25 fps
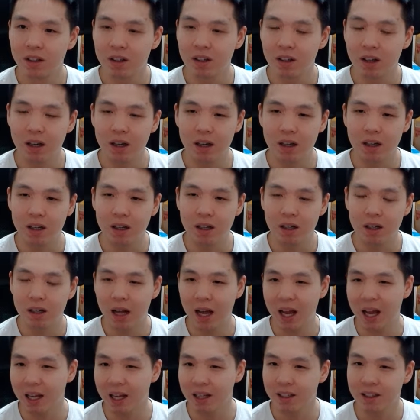uh,
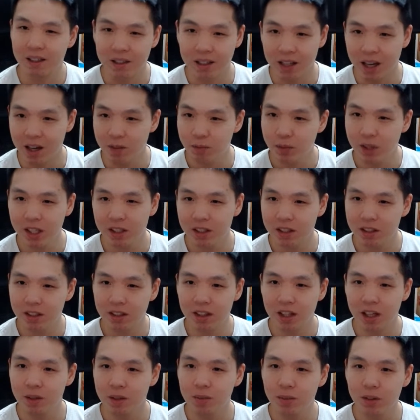academic
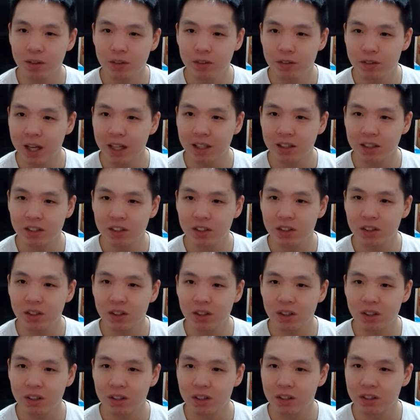type of
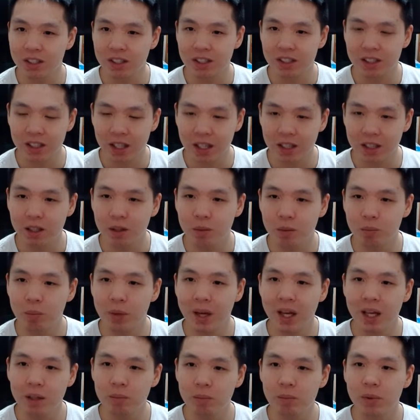answer, citing
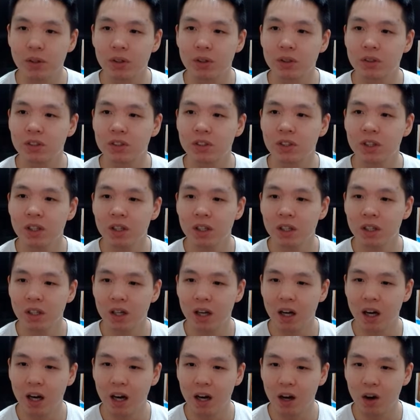papers,
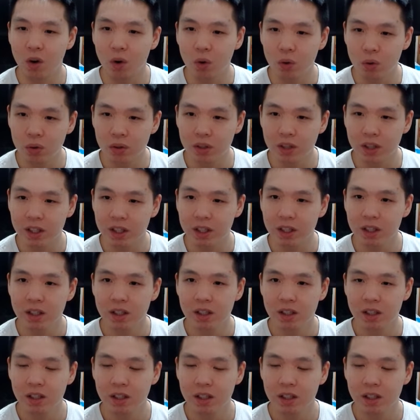uh, only